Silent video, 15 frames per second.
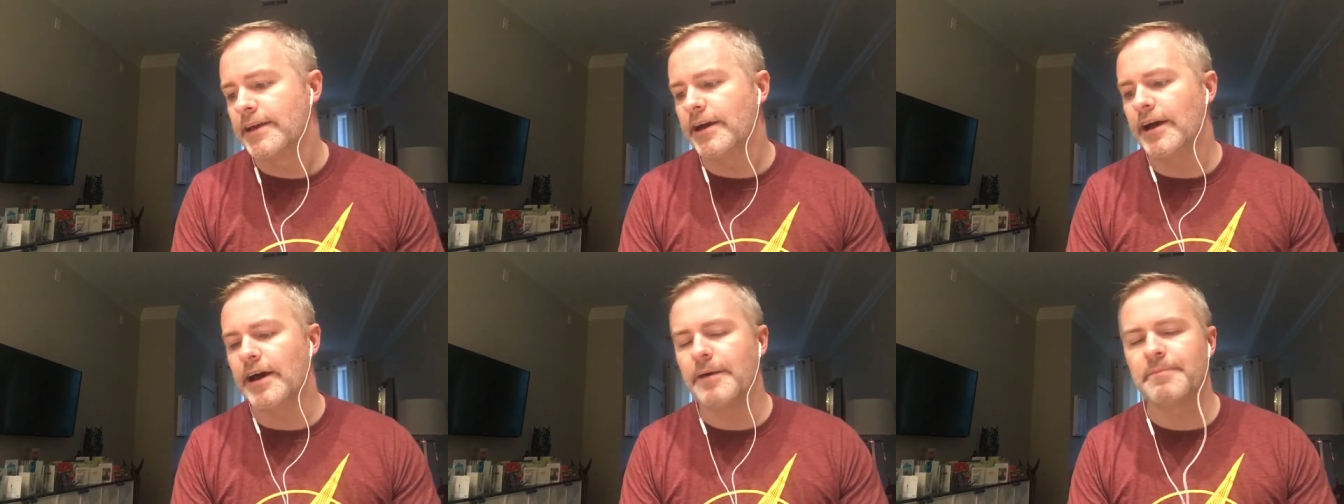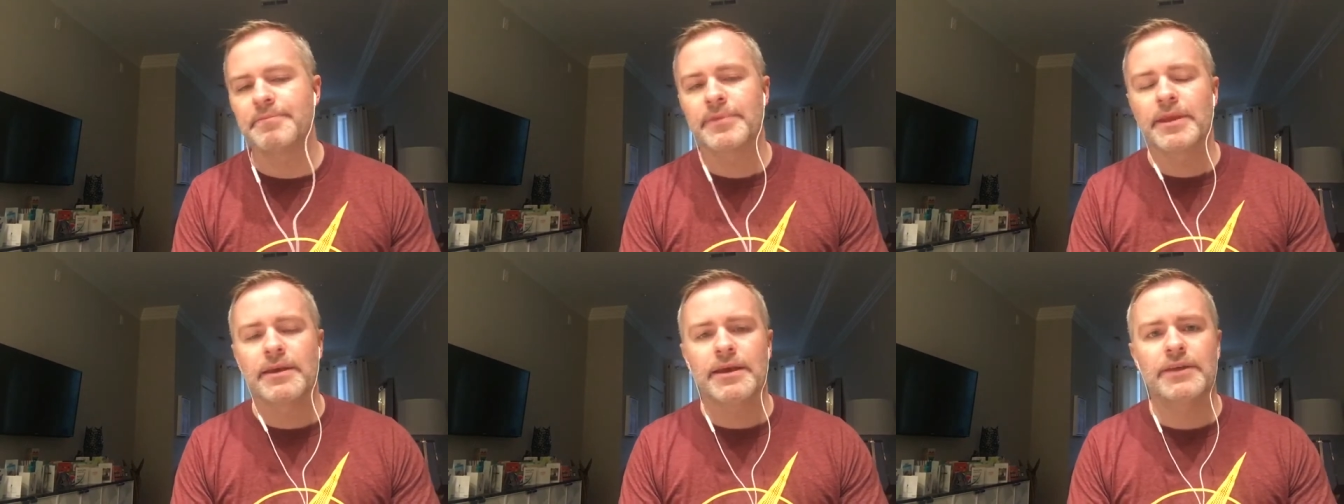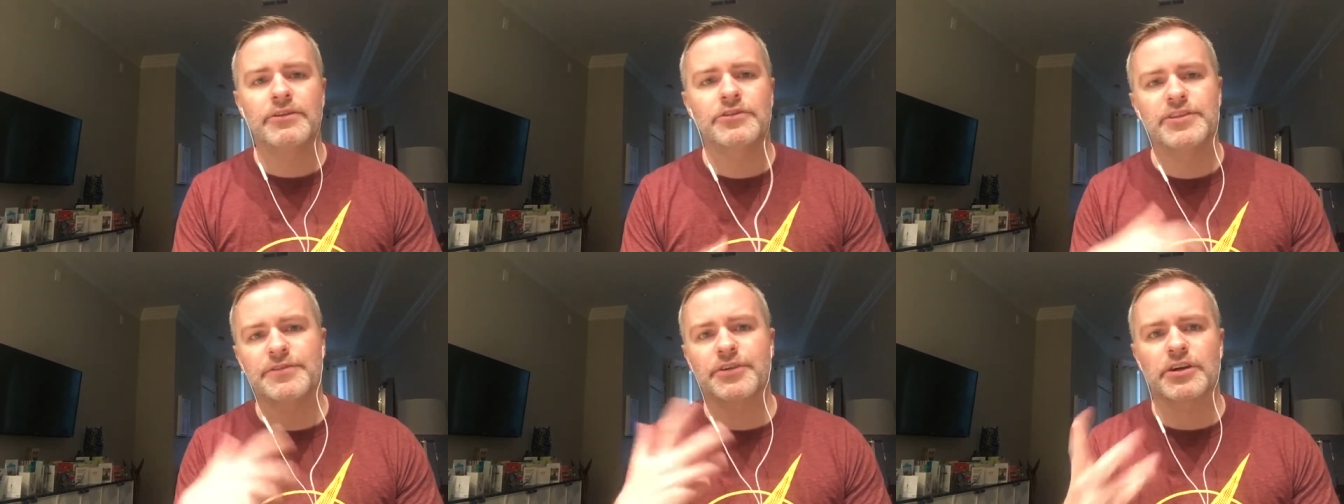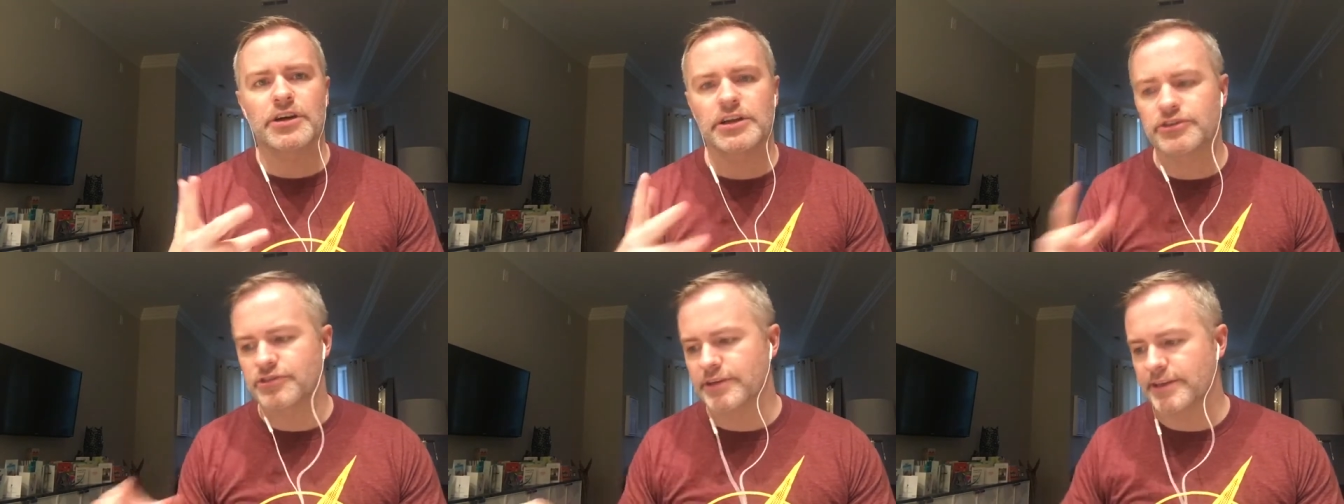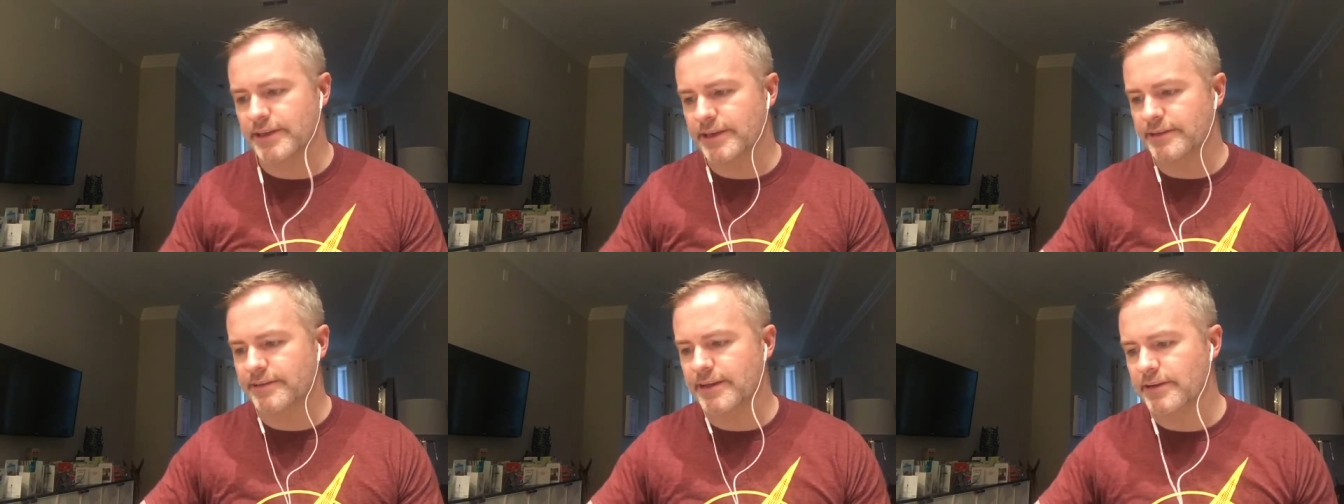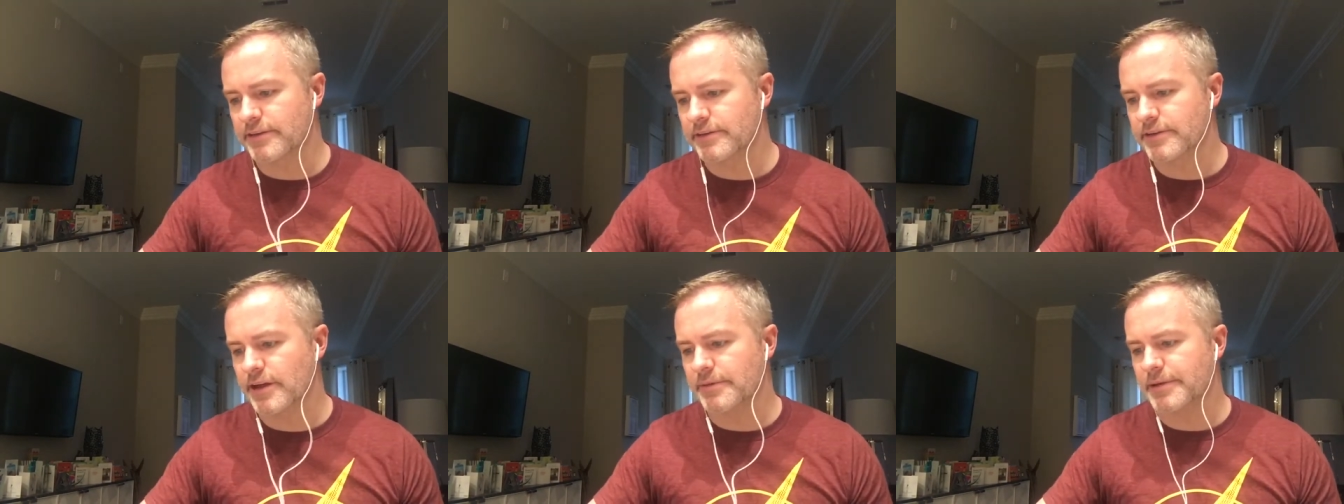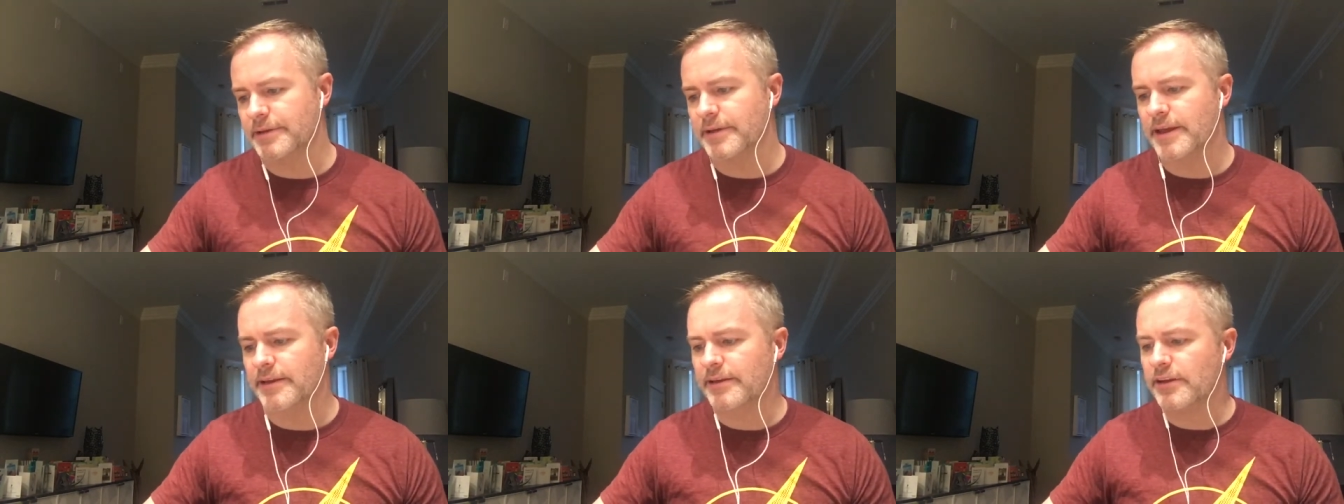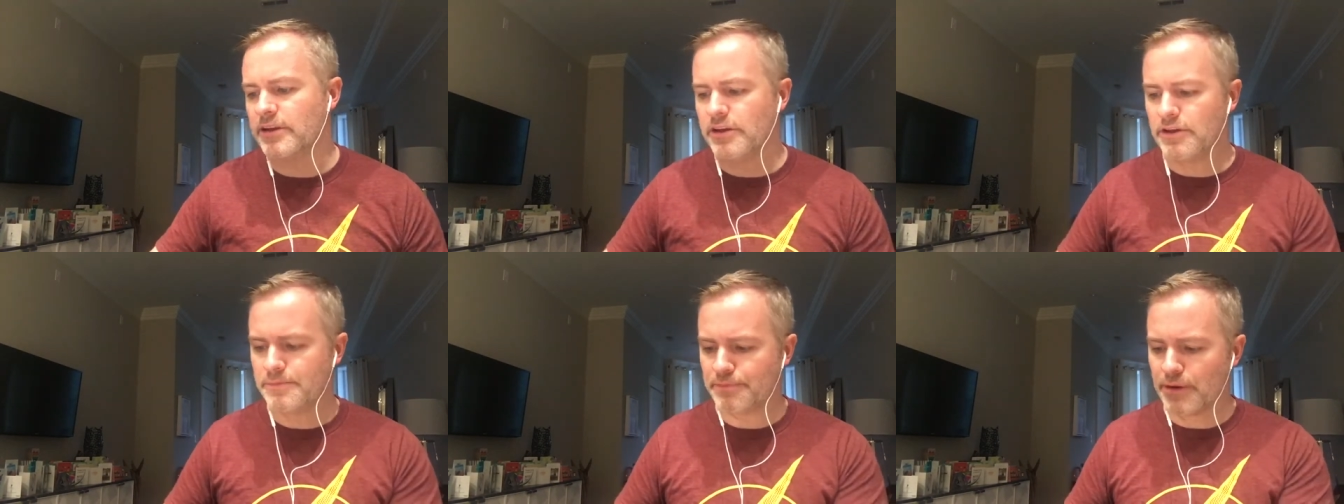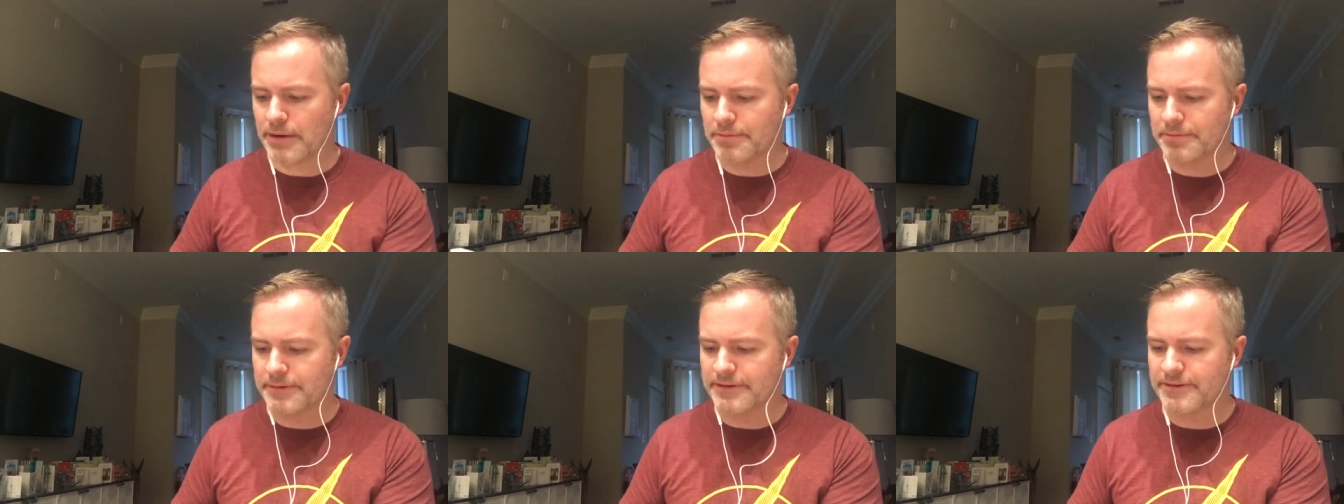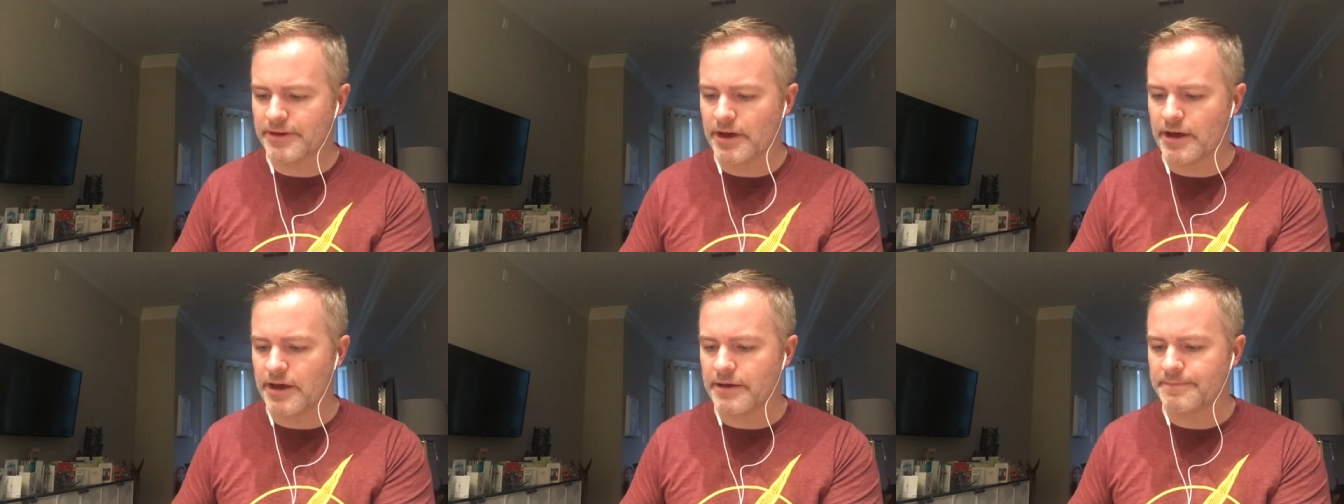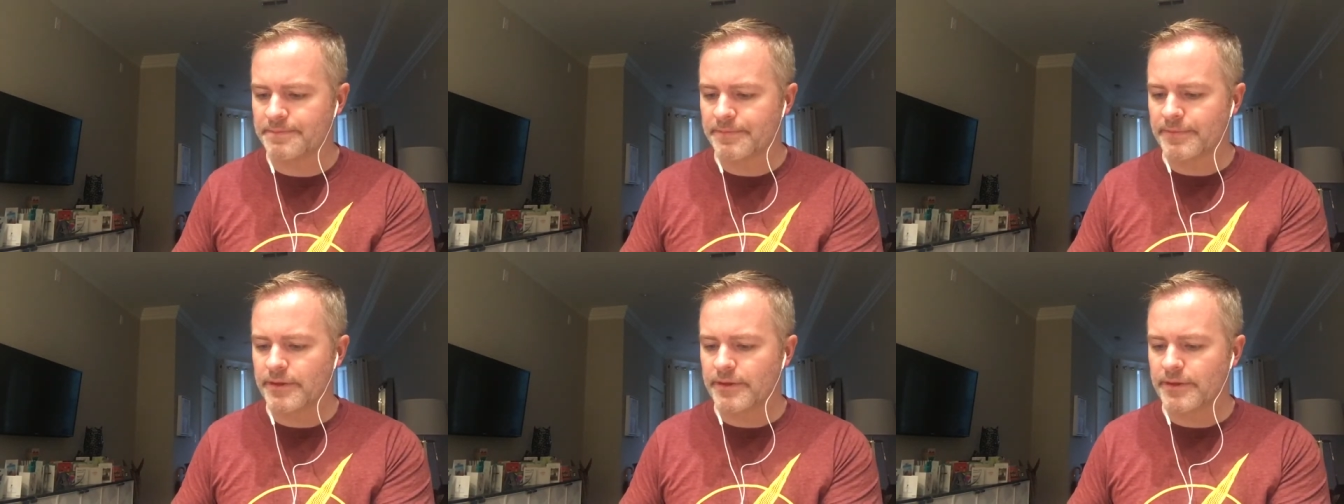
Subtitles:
And there's different country things that are coming. And you probably saw